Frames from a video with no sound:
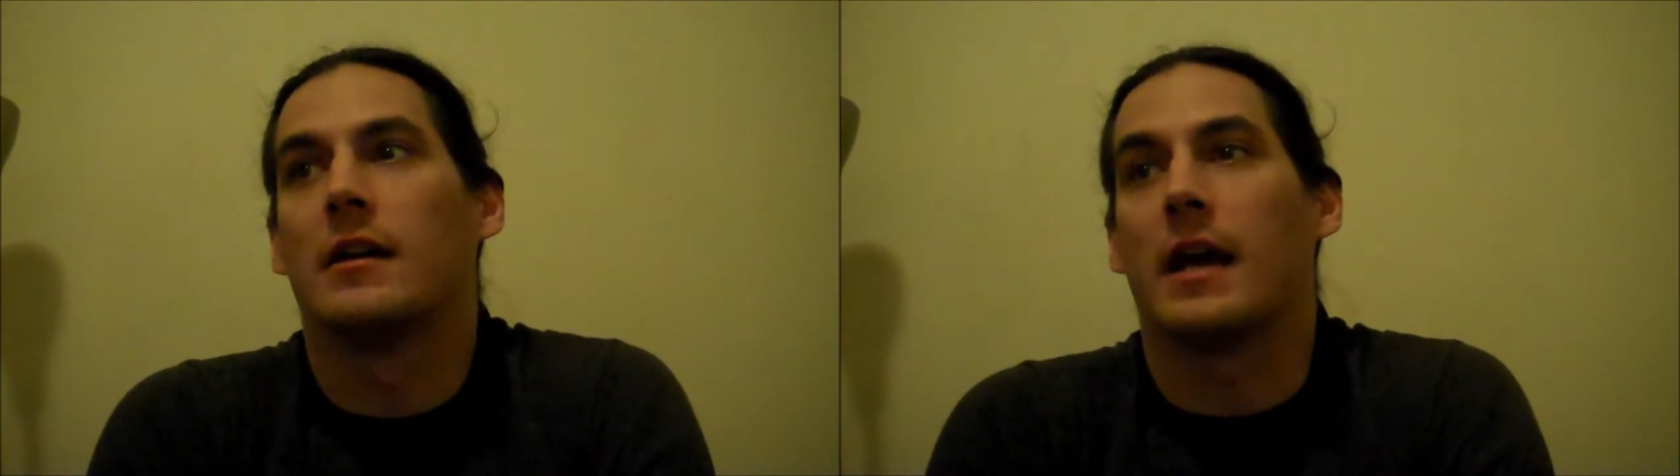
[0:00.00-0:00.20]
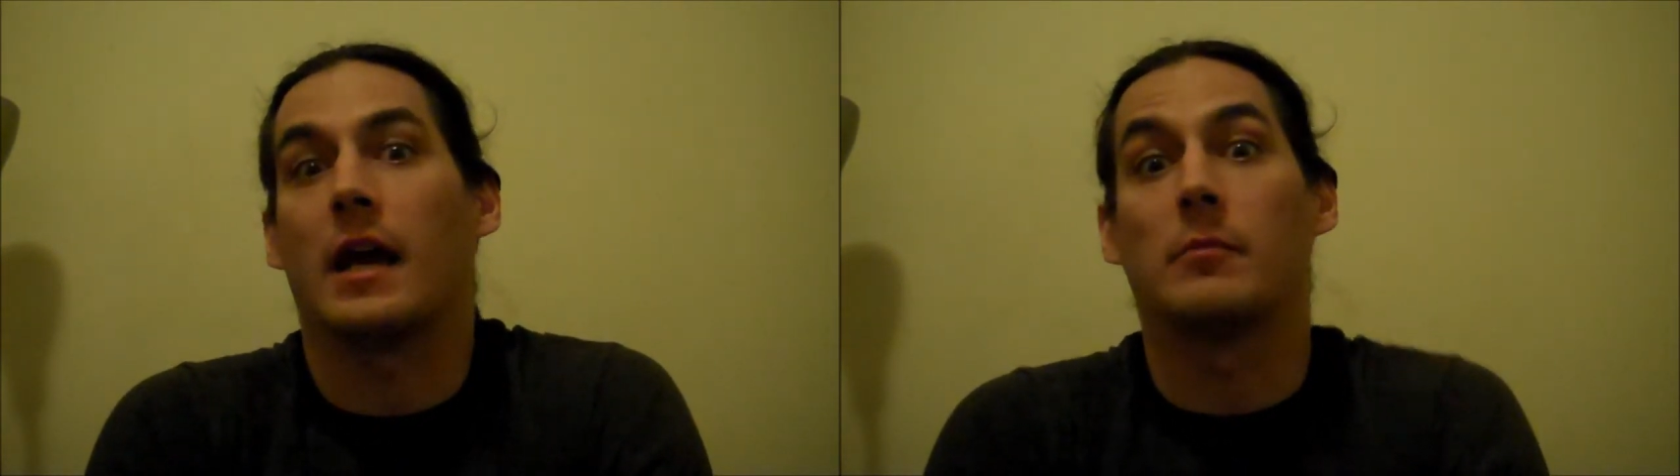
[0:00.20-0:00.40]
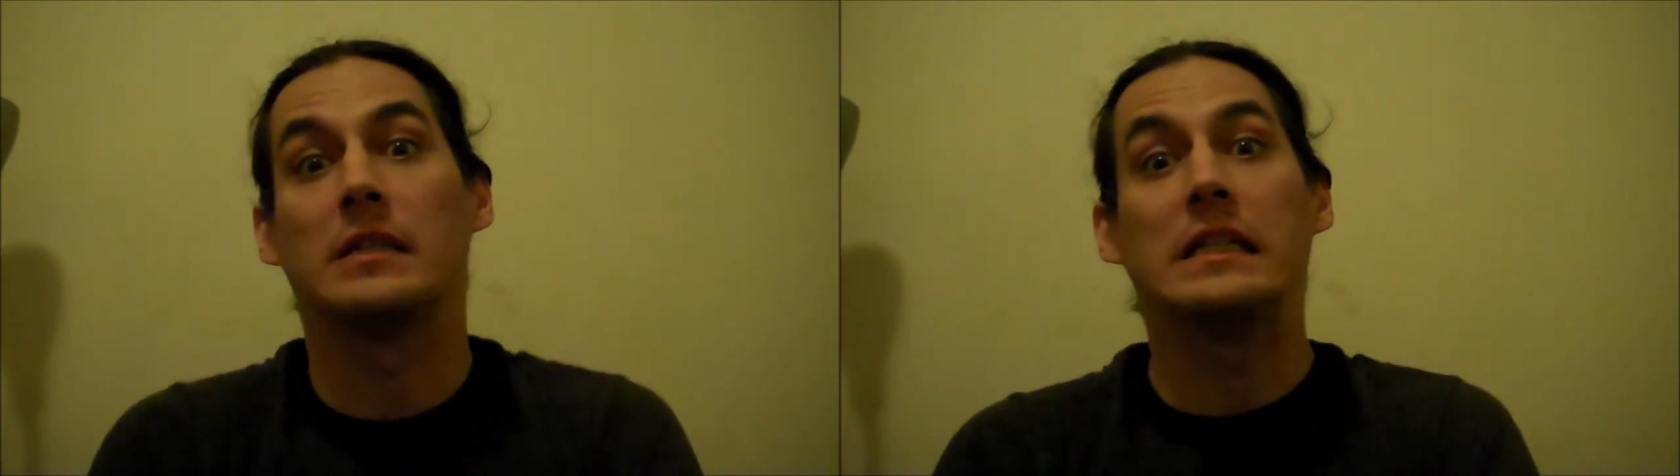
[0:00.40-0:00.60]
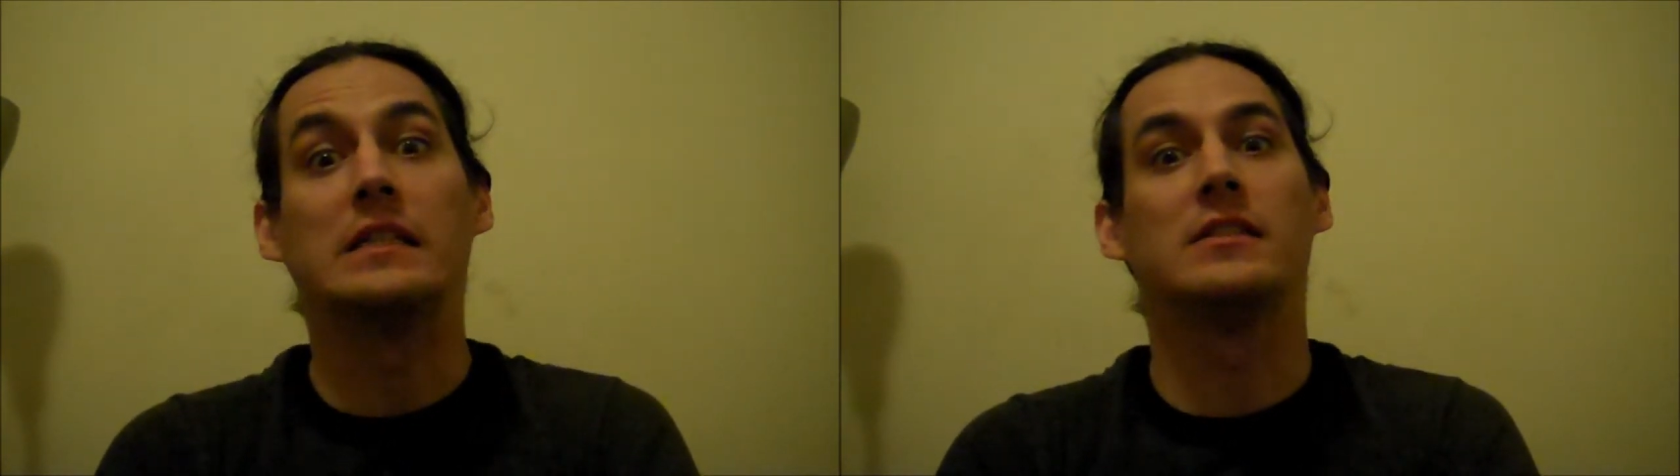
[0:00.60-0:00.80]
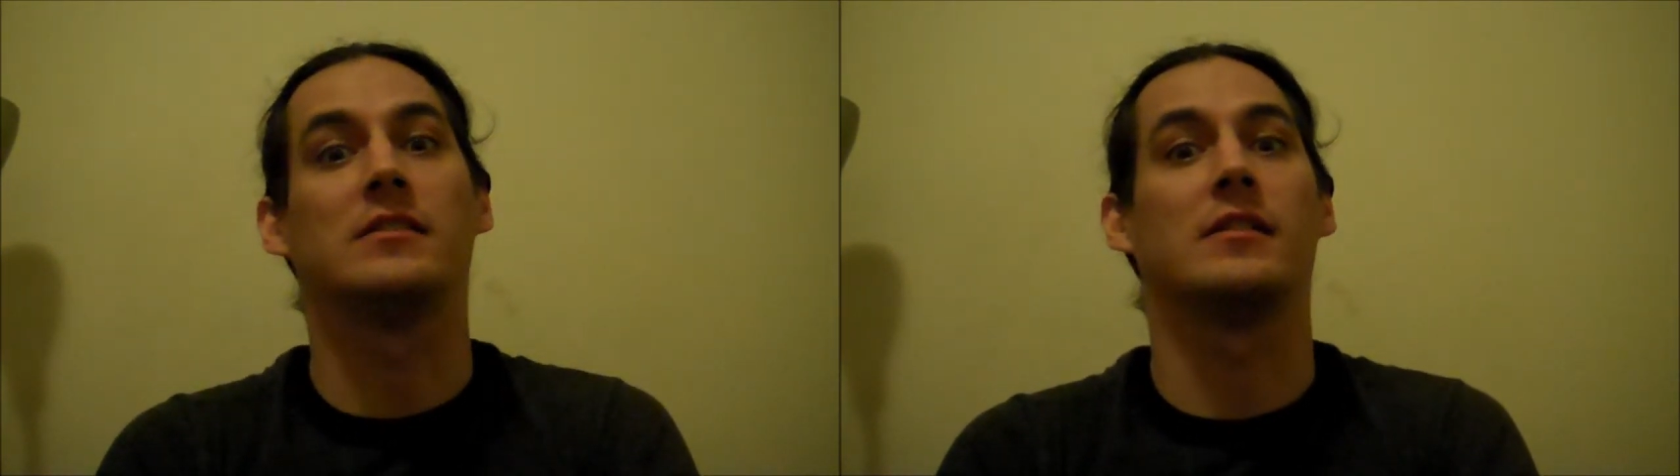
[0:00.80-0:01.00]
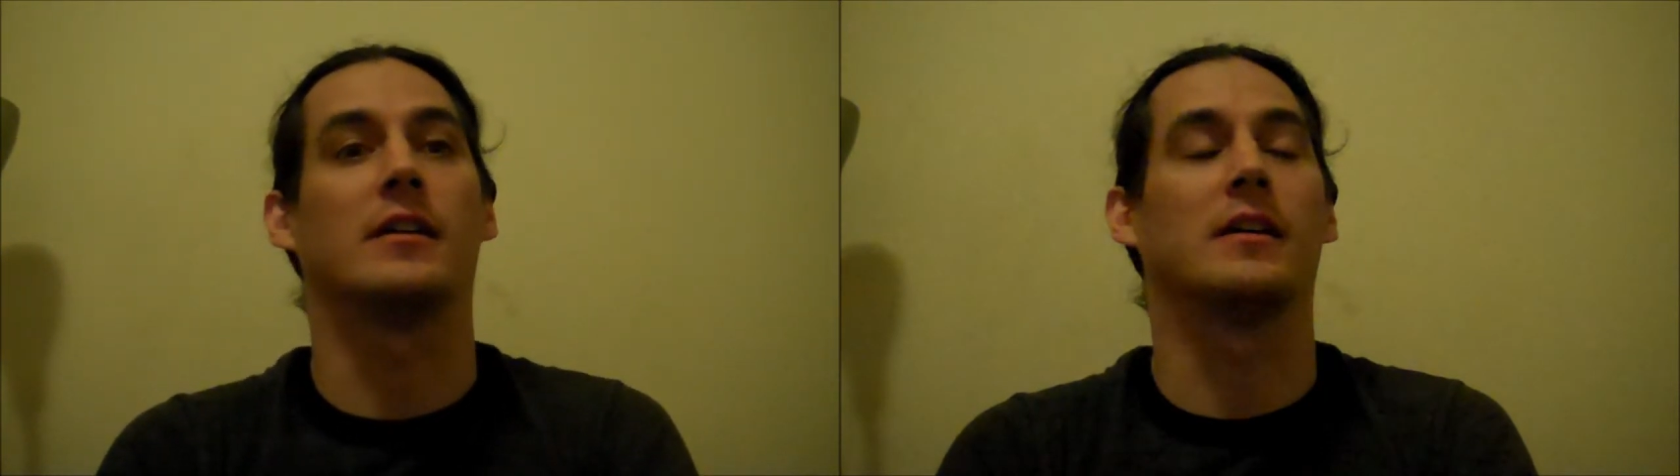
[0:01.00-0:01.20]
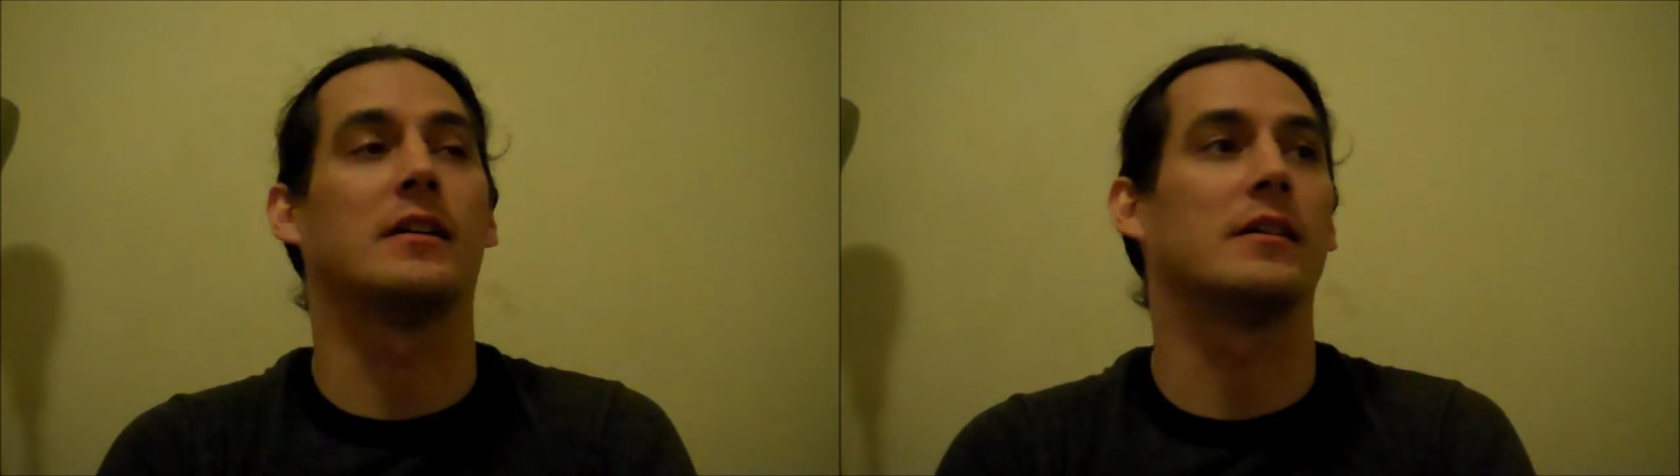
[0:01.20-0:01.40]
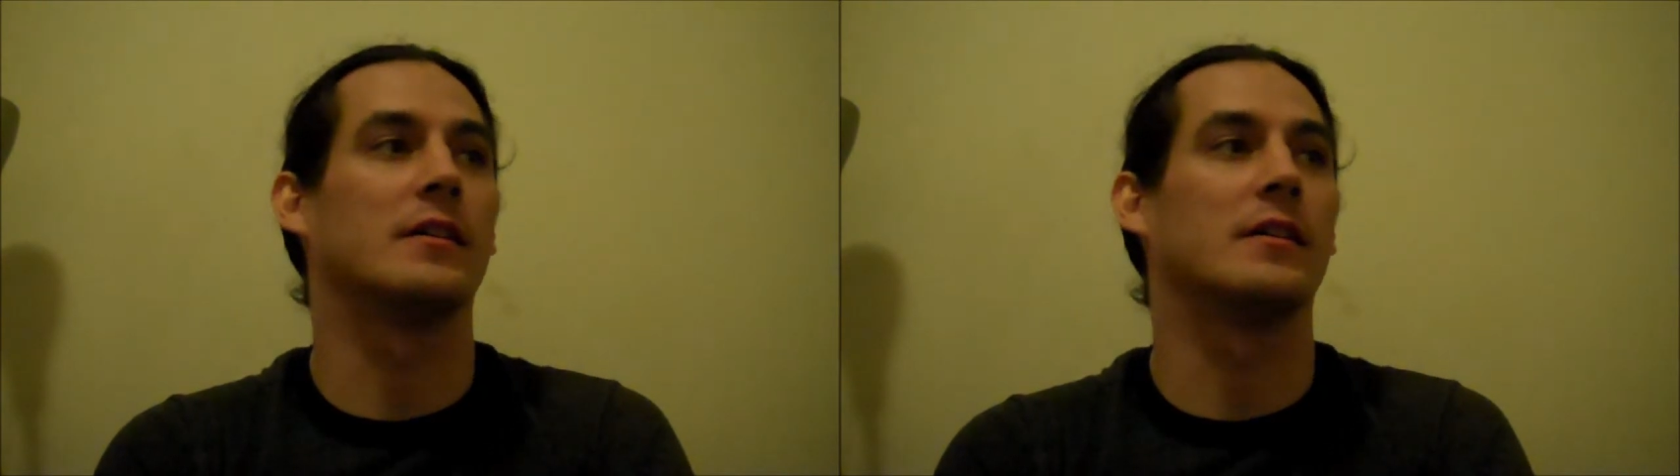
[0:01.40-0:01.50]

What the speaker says: amnesia,